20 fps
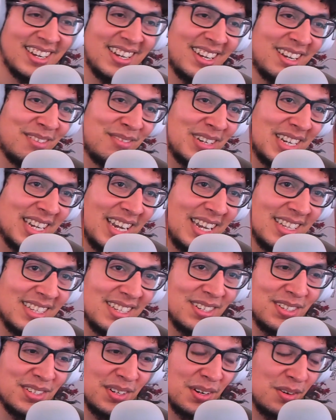Oh my
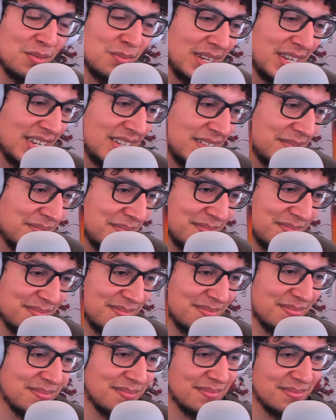god, the show, man.
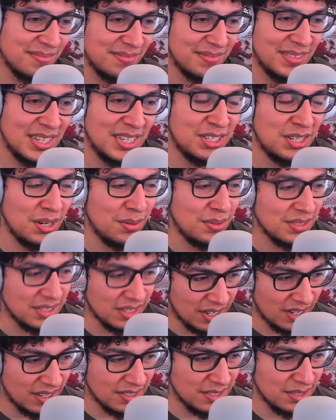This show
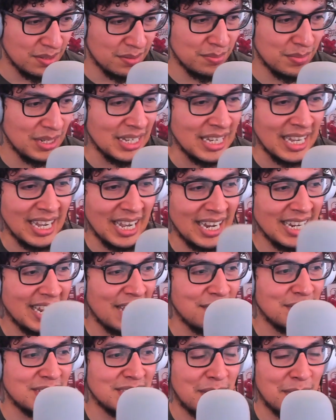is awesome. But yeah, mm. I
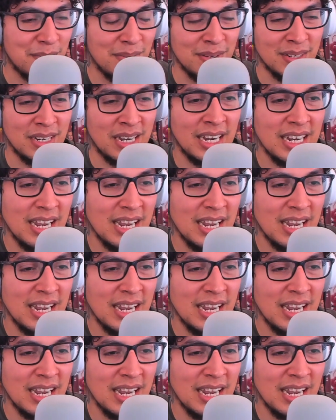gave this up.